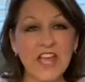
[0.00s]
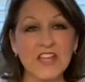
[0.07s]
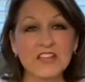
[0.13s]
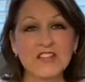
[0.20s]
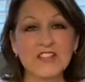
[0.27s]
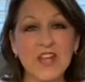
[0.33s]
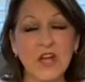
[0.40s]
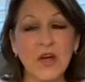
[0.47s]

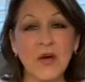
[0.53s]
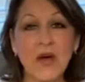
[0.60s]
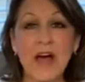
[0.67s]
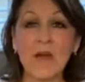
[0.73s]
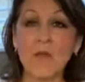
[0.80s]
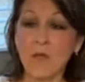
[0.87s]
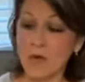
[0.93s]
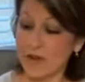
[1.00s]
So I
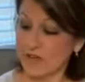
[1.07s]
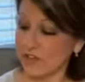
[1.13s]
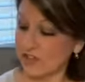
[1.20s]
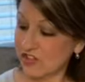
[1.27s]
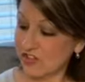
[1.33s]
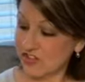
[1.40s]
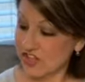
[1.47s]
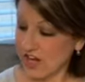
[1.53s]
wanted to
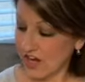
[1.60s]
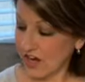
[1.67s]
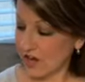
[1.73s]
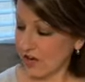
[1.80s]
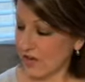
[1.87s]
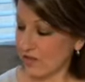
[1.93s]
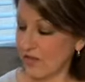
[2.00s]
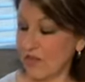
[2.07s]

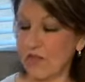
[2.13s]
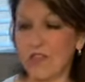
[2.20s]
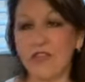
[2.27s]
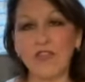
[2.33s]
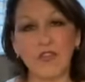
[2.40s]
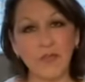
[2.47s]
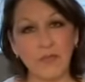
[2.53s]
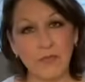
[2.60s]
share this
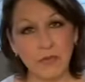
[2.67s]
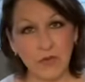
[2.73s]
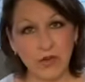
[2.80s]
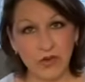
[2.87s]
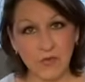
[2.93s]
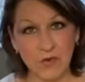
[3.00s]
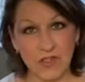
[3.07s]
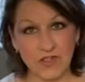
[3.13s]
new
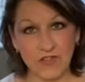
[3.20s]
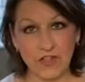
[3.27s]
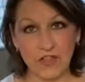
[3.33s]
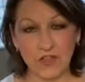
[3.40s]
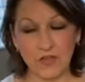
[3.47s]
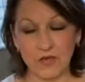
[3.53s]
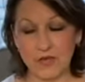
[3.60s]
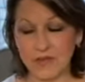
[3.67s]
book with
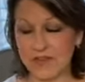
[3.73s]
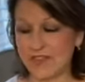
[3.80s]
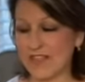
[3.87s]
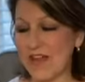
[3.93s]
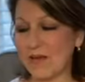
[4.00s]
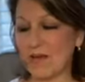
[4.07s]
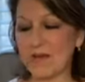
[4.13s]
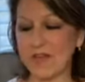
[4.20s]
you. It's
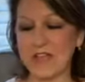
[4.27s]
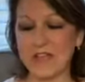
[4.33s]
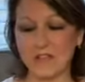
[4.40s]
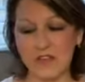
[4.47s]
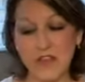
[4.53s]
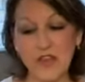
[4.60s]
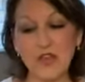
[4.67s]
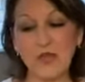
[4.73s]
not really a
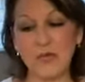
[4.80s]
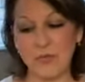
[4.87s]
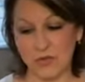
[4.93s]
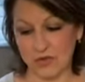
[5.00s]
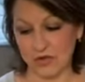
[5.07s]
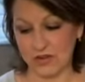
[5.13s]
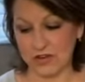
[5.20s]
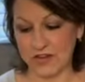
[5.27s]
new
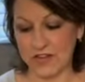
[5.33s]
book.